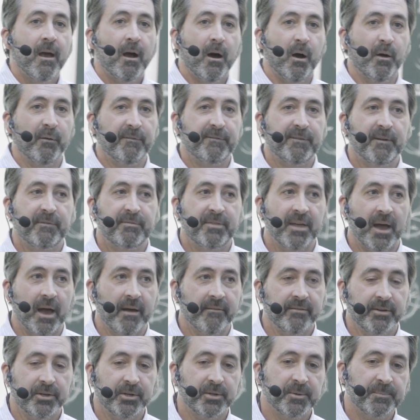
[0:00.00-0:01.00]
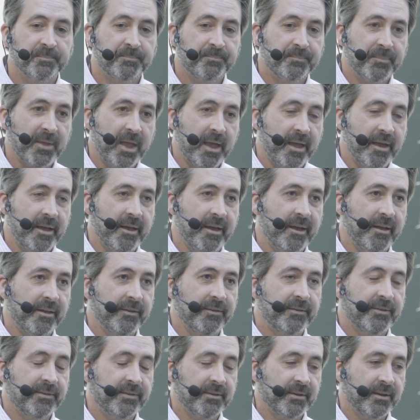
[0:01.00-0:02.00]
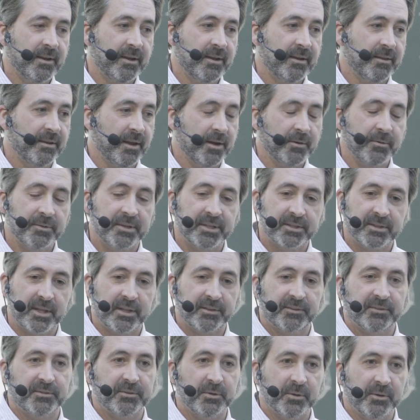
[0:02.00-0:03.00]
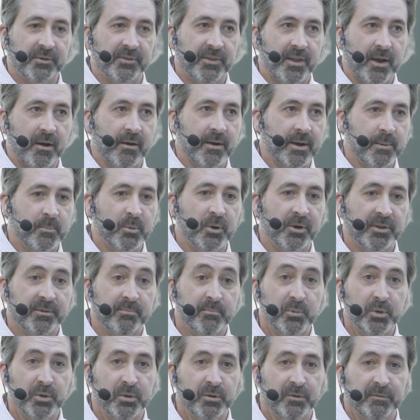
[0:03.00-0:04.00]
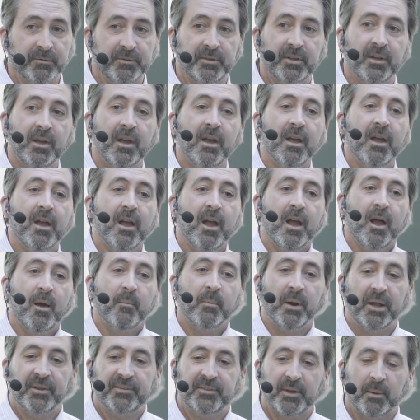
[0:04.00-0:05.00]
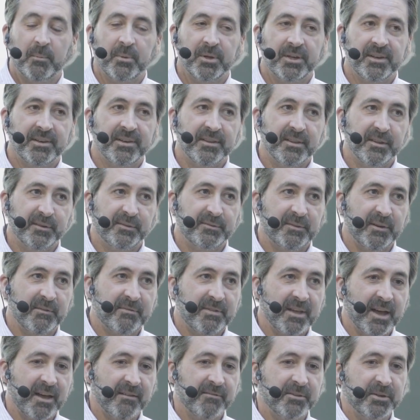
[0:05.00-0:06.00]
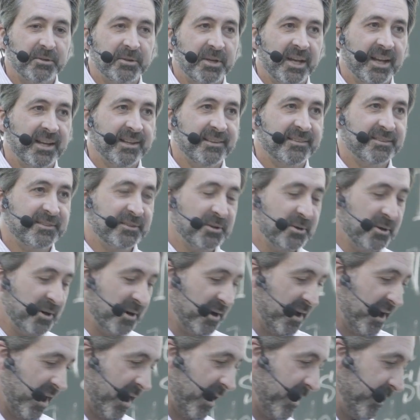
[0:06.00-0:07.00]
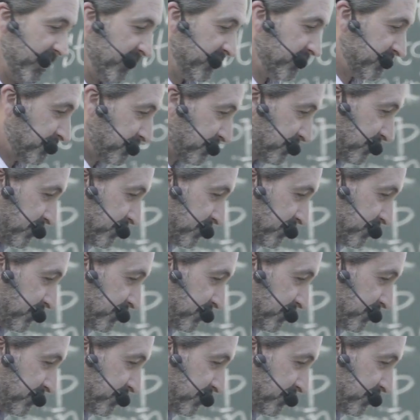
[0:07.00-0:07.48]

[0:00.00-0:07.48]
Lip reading: on Fifth Avenue. And I don't think that store's there anymore, it's moved. But I stumbled into this Fifth Avenue GANT store, and